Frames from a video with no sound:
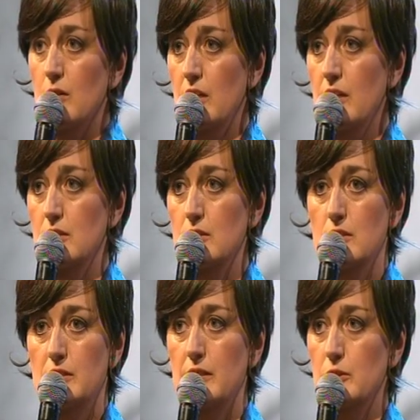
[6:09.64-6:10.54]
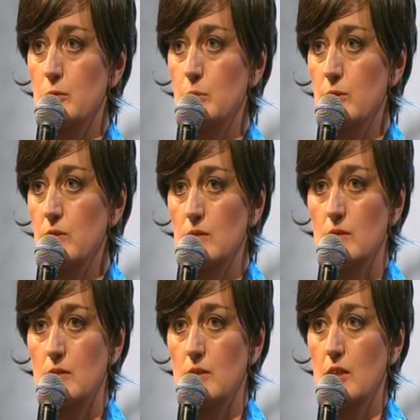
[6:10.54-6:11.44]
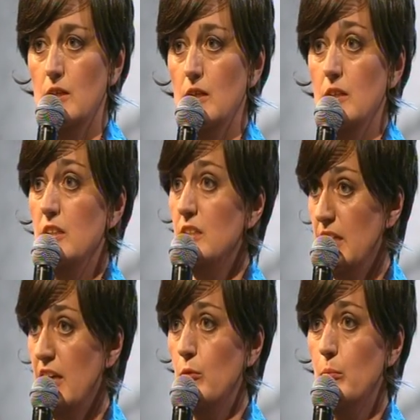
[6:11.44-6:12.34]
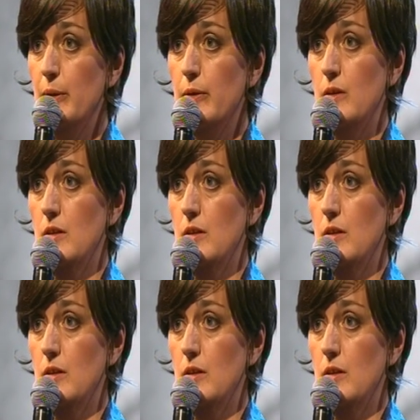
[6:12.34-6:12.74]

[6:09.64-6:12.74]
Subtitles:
ladies and gentlemen. This is Albert.